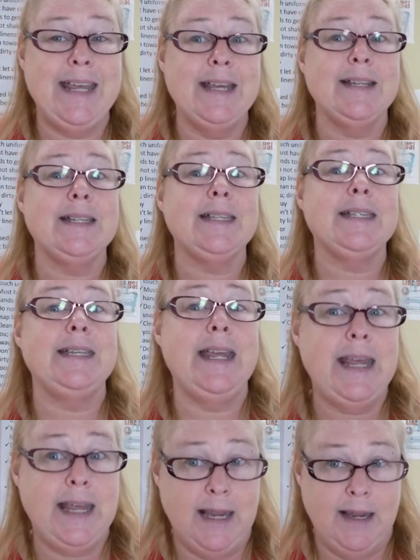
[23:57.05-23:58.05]
can't
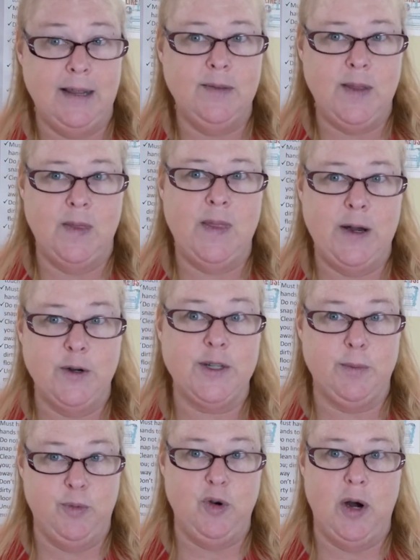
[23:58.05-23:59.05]
see that
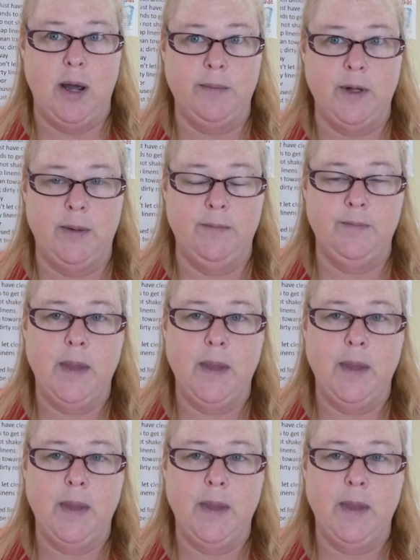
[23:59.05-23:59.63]
there's a problem.